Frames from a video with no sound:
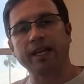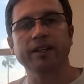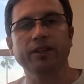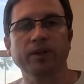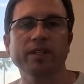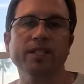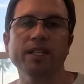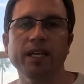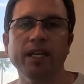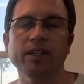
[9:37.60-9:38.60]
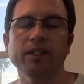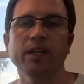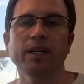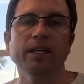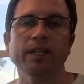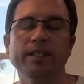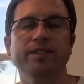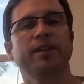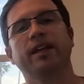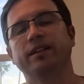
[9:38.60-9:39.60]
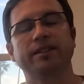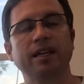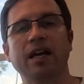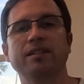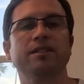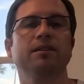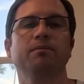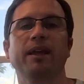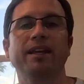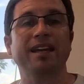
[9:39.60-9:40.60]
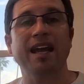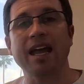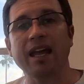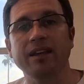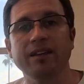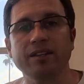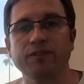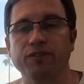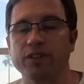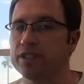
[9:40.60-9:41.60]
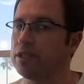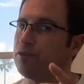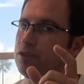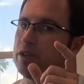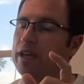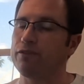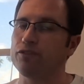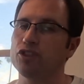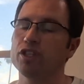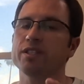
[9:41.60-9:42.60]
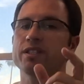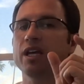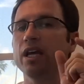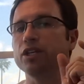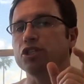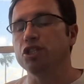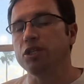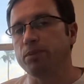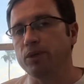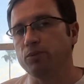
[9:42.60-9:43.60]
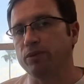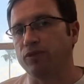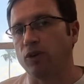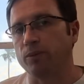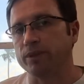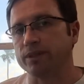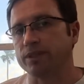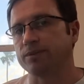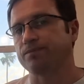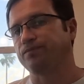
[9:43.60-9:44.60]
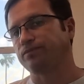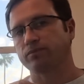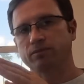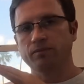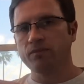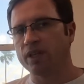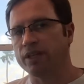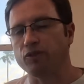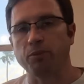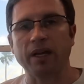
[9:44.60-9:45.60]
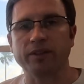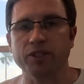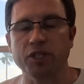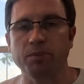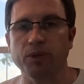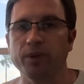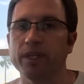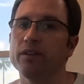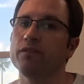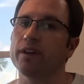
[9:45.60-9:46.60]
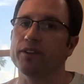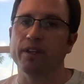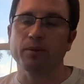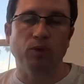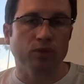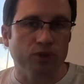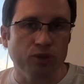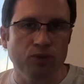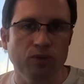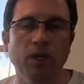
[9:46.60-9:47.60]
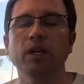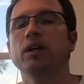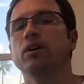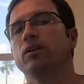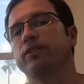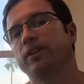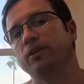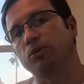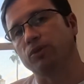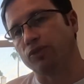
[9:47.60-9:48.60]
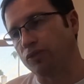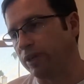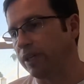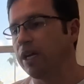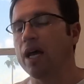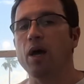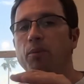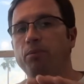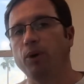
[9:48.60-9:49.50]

second you can see here is that it doesn't make any difference if you have just G P U performance if you plug the G P U in via Thunderbolt two or Thunderbolt three.